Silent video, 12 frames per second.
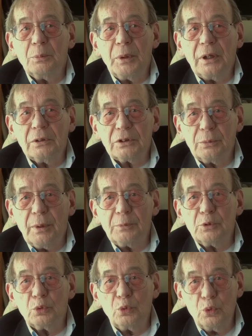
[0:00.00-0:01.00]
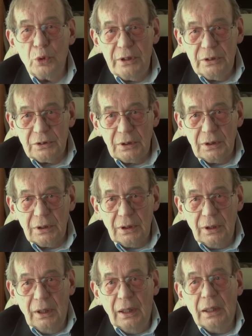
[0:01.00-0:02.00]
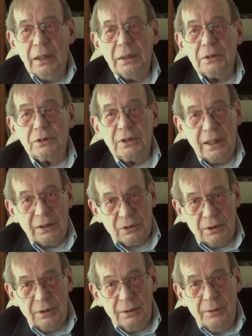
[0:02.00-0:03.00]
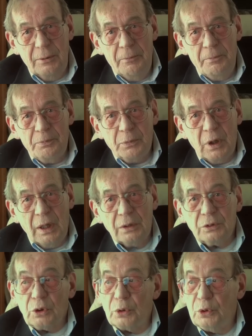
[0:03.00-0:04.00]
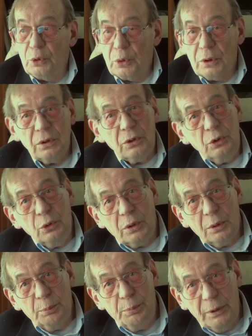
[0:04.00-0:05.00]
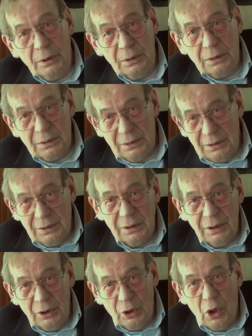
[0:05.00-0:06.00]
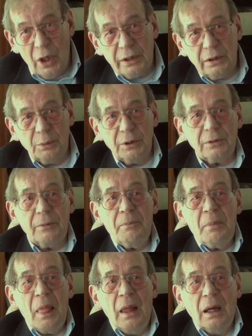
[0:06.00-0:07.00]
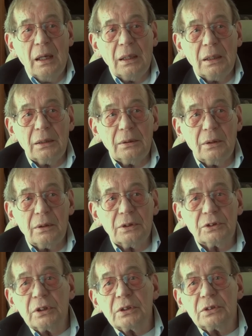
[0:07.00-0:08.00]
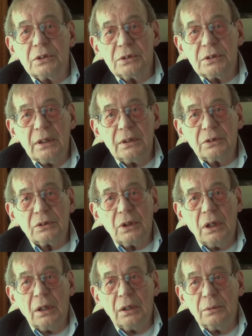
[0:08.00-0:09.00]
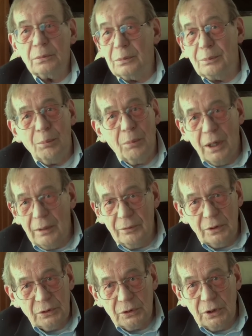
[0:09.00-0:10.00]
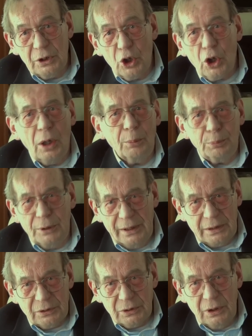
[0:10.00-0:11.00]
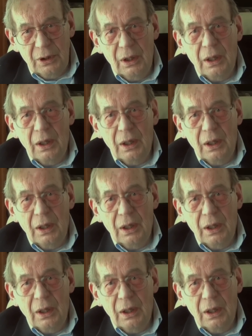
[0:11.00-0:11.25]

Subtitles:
Beelzebub's reason is tested. And so you can build an argument. The six descents are marvelously complex,